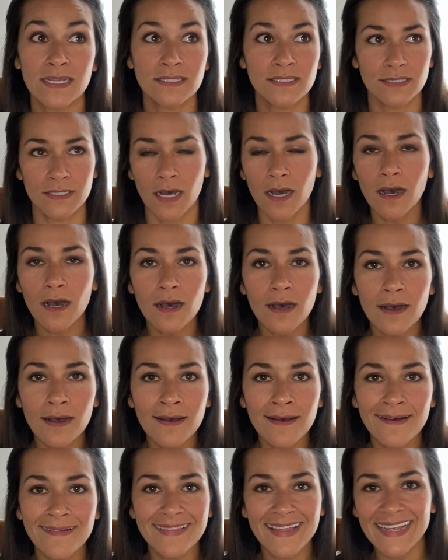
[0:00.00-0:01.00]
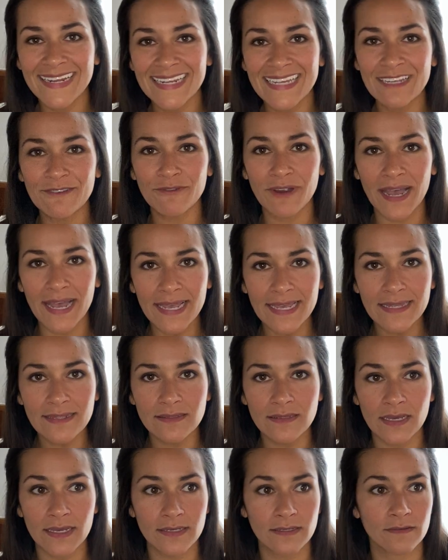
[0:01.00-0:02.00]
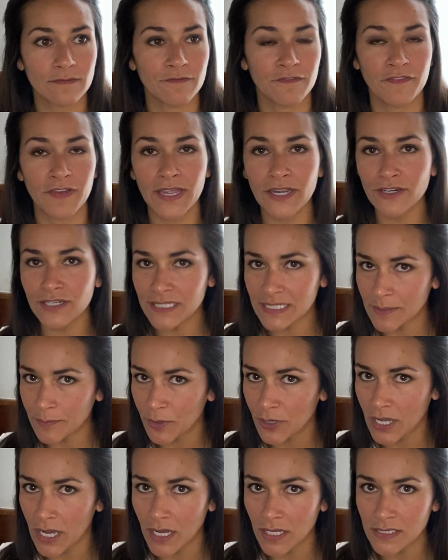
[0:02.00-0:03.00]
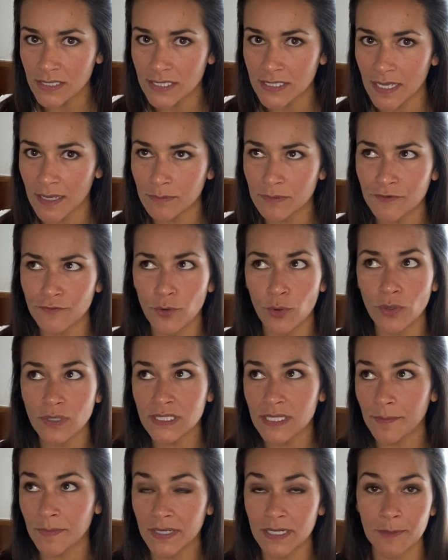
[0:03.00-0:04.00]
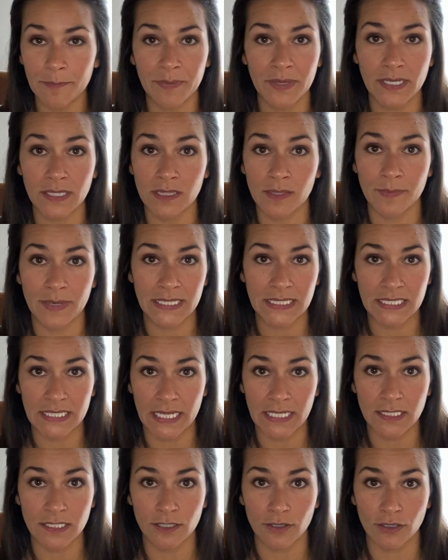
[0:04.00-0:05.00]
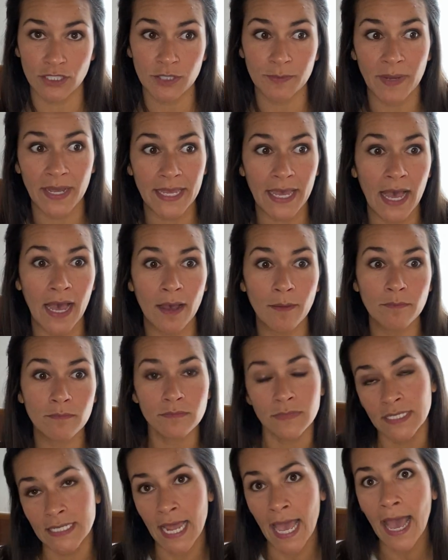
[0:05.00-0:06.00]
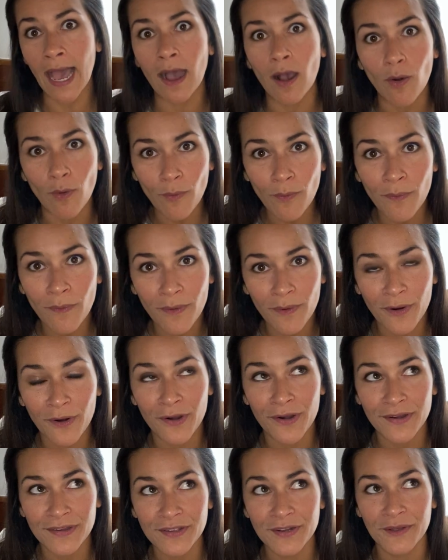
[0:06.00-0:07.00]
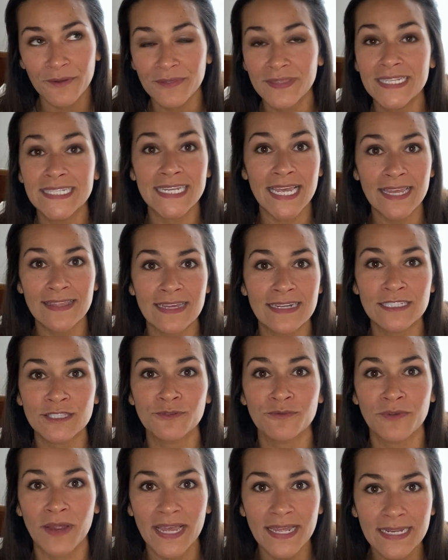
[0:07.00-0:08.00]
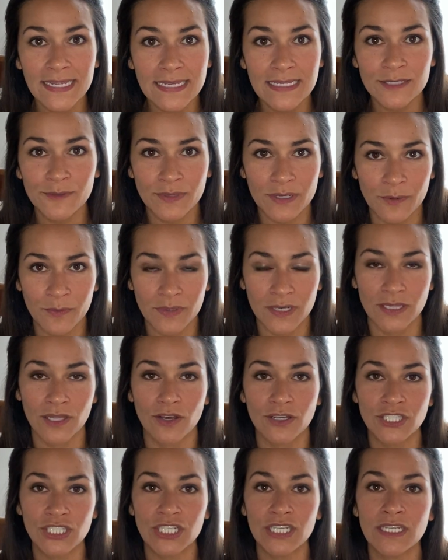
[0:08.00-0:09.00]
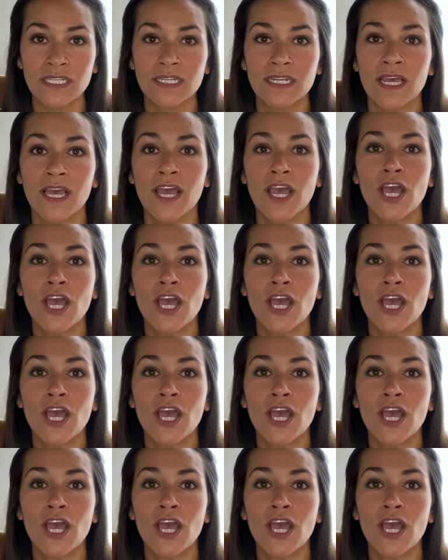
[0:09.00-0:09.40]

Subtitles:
Duh, Laney, right? Very simple concept. Of course, I'm going to pick the best date to launch my app now, or, the day that it's ready is when I want to launch it.